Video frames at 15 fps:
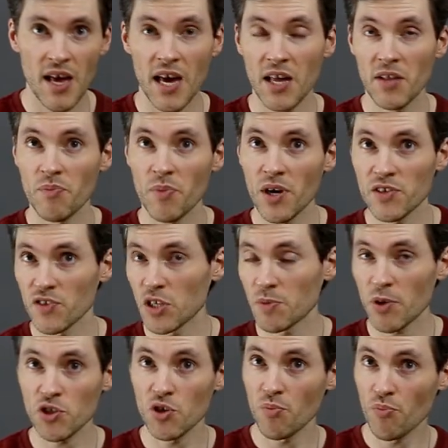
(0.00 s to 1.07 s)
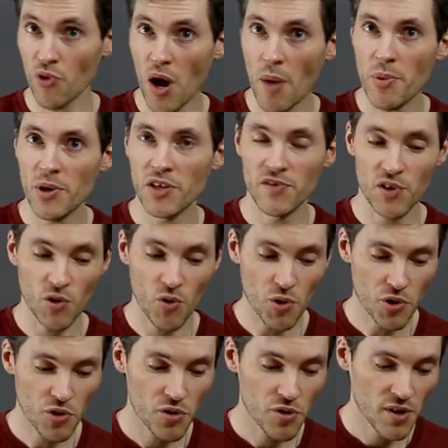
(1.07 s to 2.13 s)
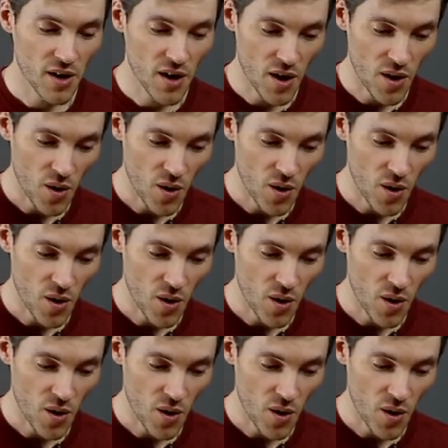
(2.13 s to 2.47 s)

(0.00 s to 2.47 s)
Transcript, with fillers: and because of the special properties of the corner,